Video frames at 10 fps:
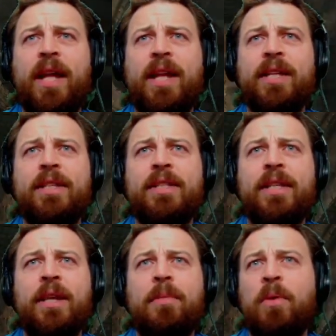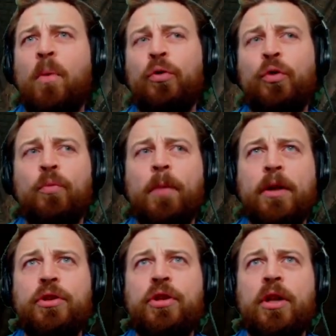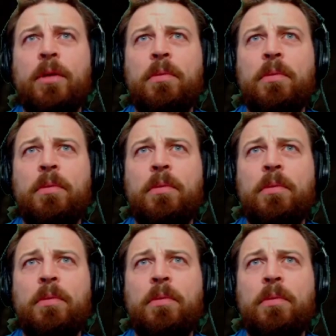that is, but it won't do much.